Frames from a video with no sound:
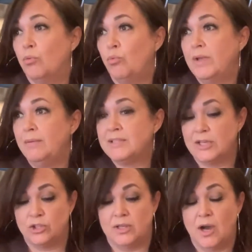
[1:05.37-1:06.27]
We
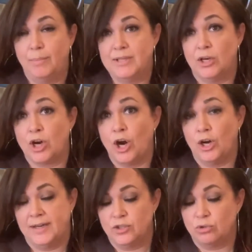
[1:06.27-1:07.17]
essentially hopped in our
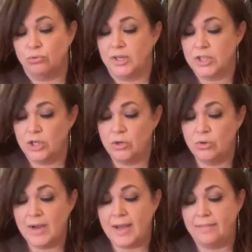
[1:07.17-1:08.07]
car in
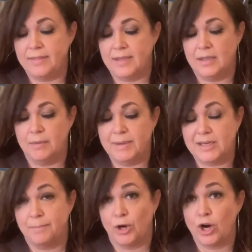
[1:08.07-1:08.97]
Toronto and
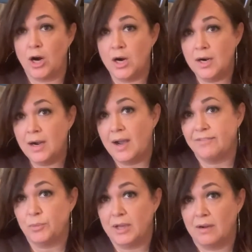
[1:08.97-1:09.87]
picked up our car
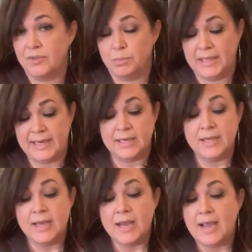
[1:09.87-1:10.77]
after we got off the plane,
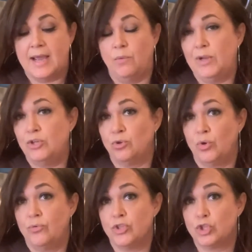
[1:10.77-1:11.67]
and we
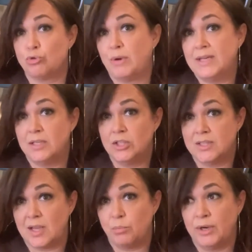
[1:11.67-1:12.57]
drove straight to
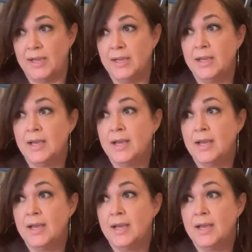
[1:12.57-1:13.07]
Sudbury,